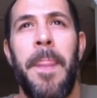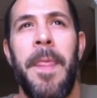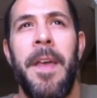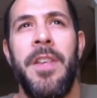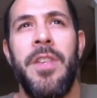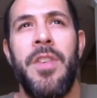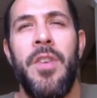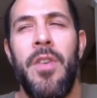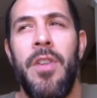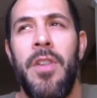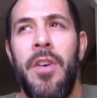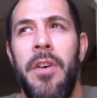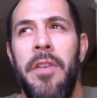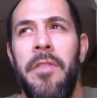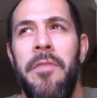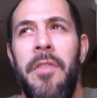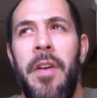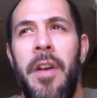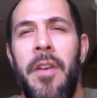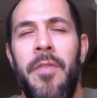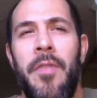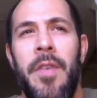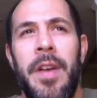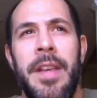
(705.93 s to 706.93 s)
So a lot of
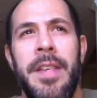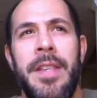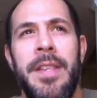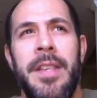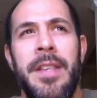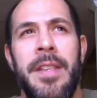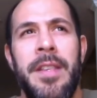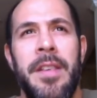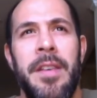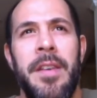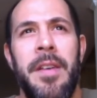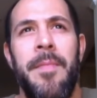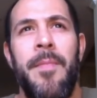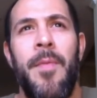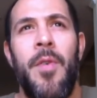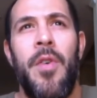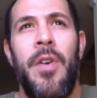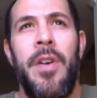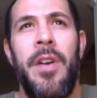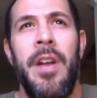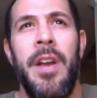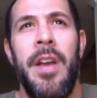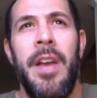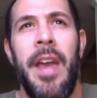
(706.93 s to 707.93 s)
our racism
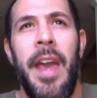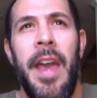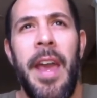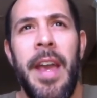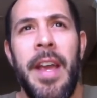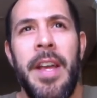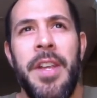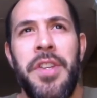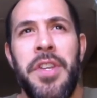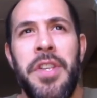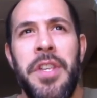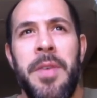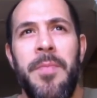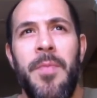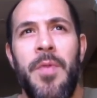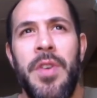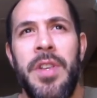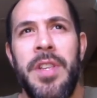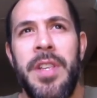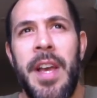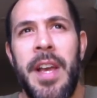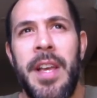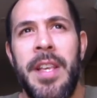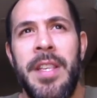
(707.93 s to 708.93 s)
or ageism or
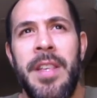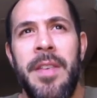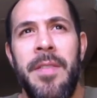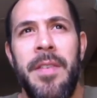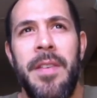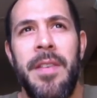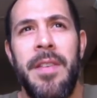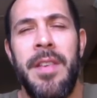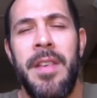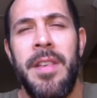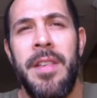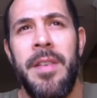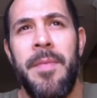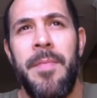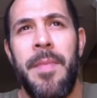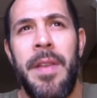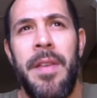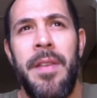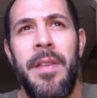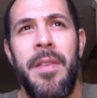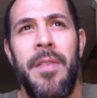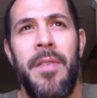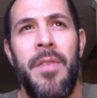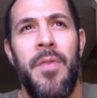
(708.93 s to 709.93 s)
sexism
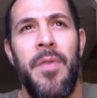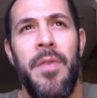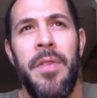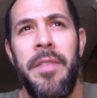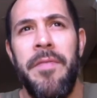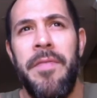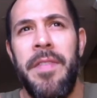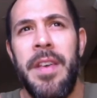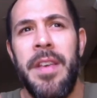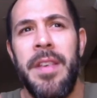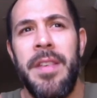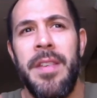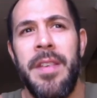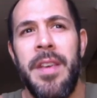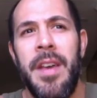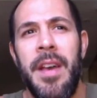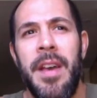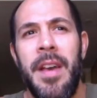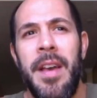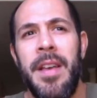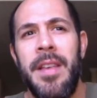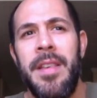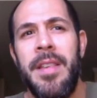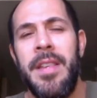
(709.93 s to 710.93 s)
and all of this
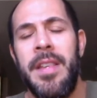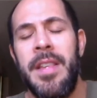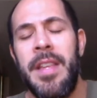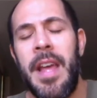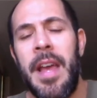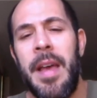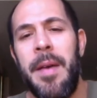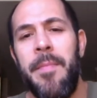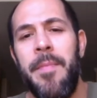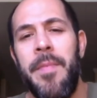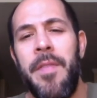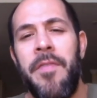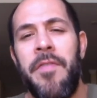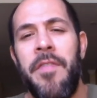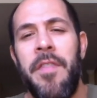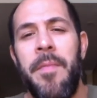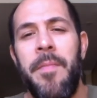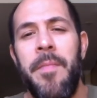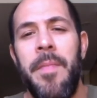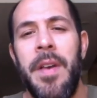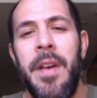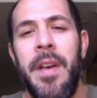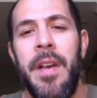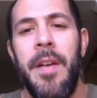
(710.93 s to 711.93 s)
has stemmed
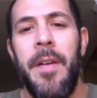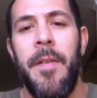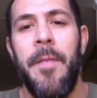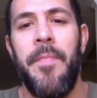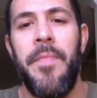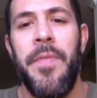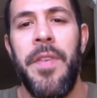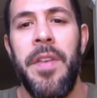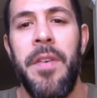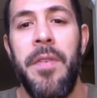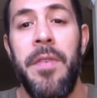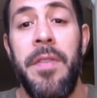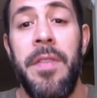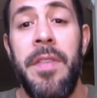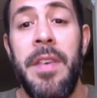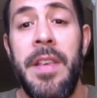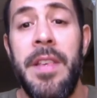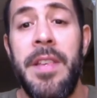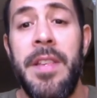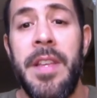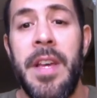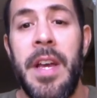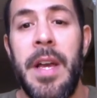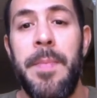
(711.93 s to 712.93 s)
from, you know,
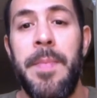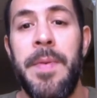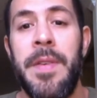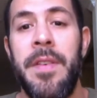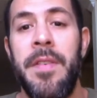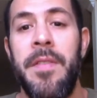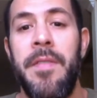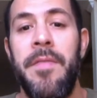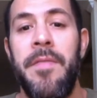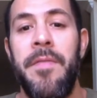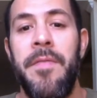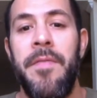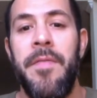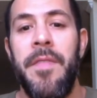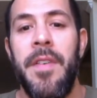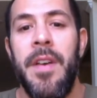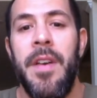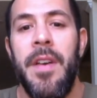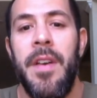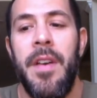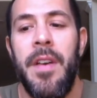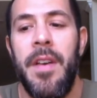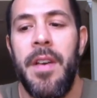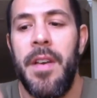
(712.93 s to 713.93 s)
these types of
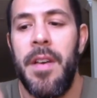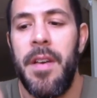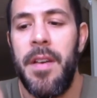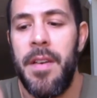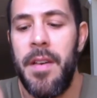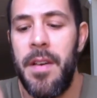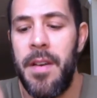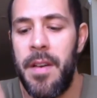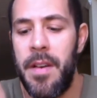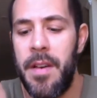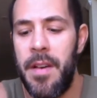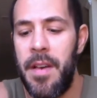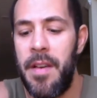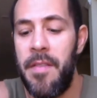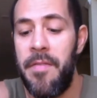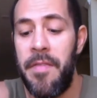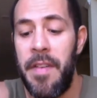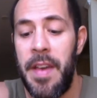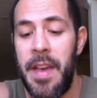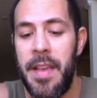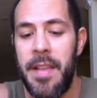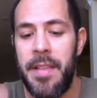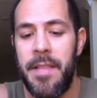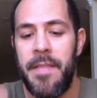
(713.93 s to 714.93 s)

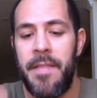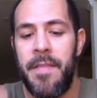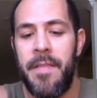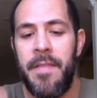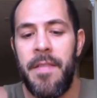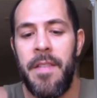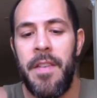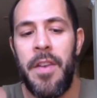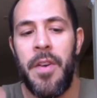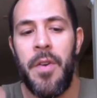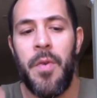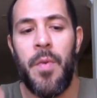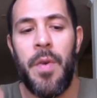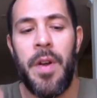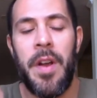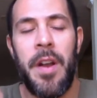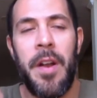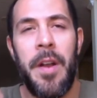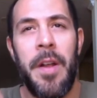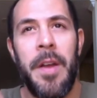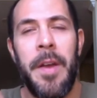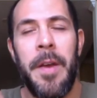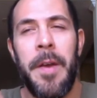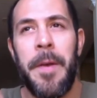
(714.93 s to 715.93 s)
events, you know,
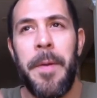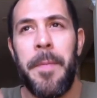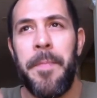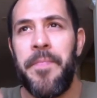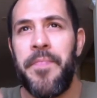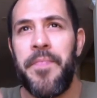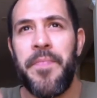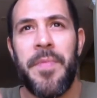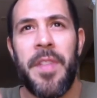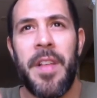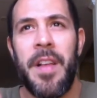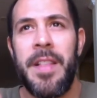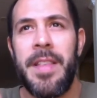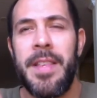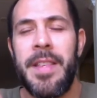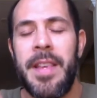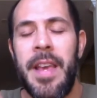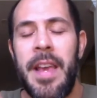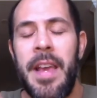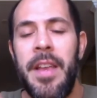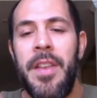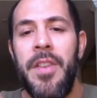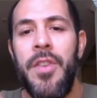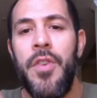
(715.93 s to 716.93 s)
where, let's
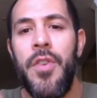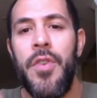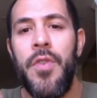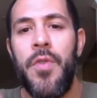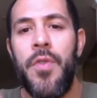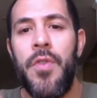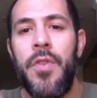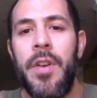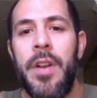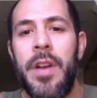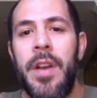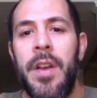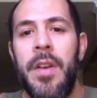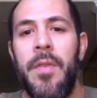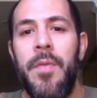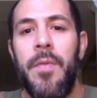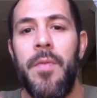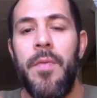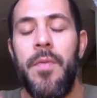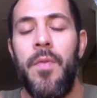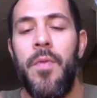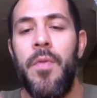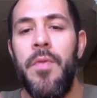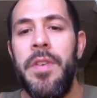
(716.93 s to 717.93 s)
say in New York,
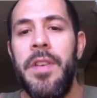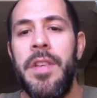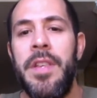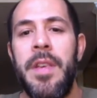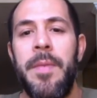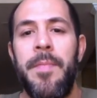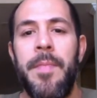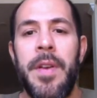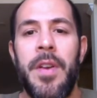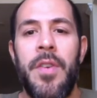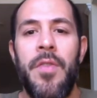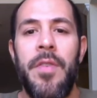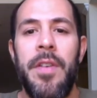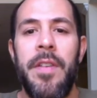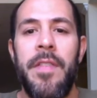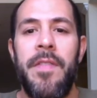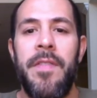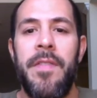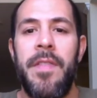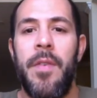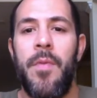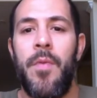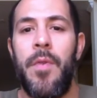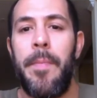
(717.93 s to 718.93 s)
all these immigrants
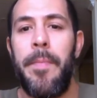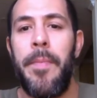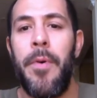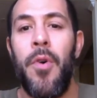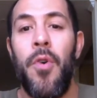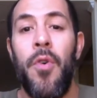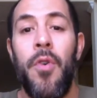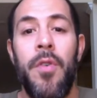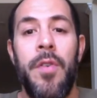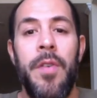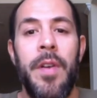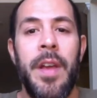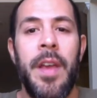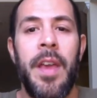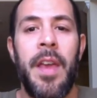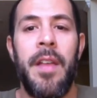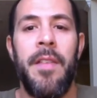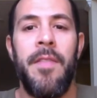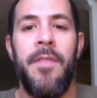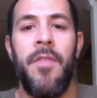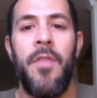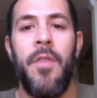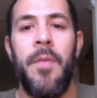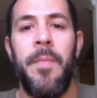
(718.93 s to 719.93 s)
that were pouring into